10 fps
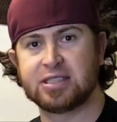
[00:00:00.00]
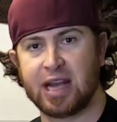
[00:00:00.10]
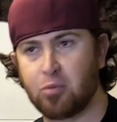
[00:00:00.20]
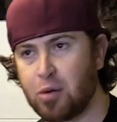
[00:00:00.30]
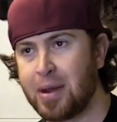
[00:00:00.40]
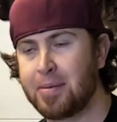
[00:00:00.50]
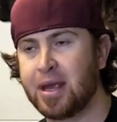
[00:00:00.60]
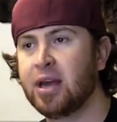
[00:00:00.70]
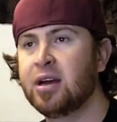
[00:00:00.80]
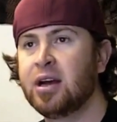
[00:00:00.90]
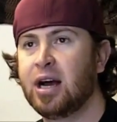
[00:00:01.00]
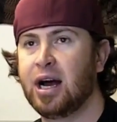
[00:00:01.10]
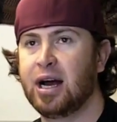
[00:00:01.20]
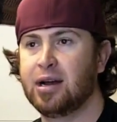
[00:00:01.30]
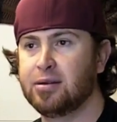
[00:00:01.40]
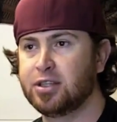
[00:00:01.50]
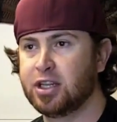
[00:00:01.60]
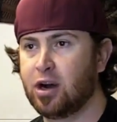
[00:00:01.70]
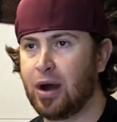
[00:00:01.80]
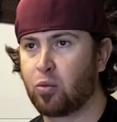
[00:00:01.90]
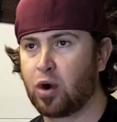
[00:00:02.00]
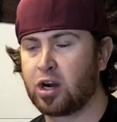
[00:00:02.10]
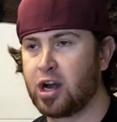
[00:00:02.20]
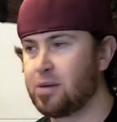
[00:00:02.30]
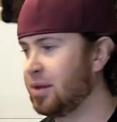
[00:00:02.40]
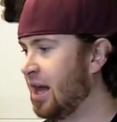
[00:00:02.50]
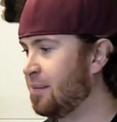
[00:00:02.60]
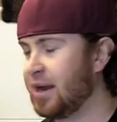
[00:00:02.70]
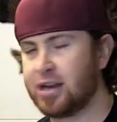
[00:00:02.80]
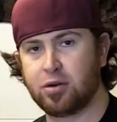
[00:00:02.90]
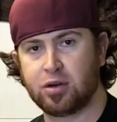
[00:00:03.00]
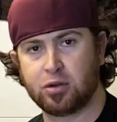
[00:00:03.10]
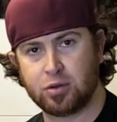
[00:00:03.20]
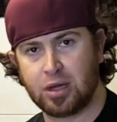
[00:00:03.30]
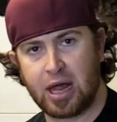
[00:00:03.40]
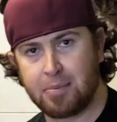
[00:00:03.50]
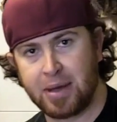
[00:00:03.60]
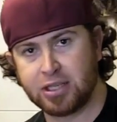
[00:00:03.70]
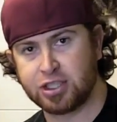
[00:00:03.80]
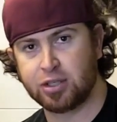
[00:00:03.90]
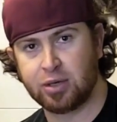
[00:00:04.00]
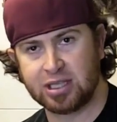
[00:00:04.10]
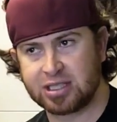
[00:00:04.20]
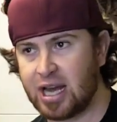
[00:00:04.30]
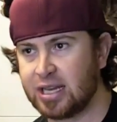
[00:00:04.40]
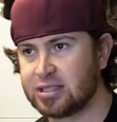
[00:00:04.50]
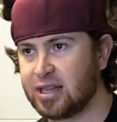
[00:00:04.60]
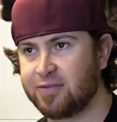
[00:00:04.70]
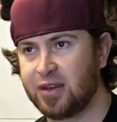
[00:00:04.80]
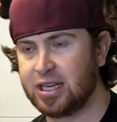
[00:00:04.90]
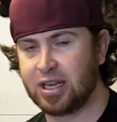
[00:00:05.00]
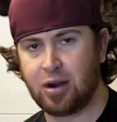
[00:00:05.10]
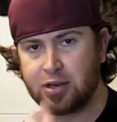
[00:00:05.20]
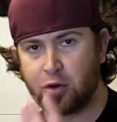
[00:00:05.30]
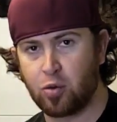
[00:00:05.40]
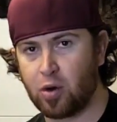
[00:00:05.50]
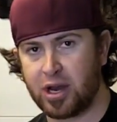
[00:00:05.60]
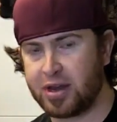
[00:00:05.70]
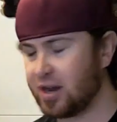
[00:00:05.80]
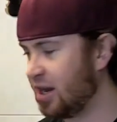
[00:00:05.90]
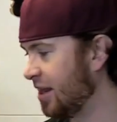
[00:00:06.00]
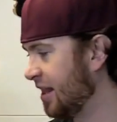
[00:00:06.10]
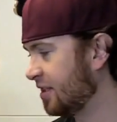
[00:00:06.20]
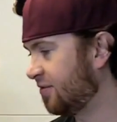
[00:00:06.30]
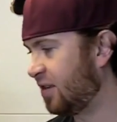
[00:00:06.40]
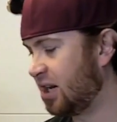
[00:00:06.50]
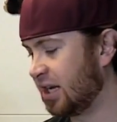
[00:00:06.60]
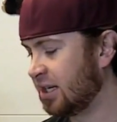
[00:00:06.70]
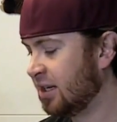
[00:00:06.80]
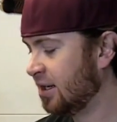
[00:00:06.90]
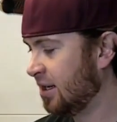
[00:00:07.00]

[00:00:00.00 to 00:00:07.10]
Say, well, maybe you know, I work on them a lot, but I don't do a lot of bench shooting, sighting stuff in. You know, I do it one and done, and that's fine.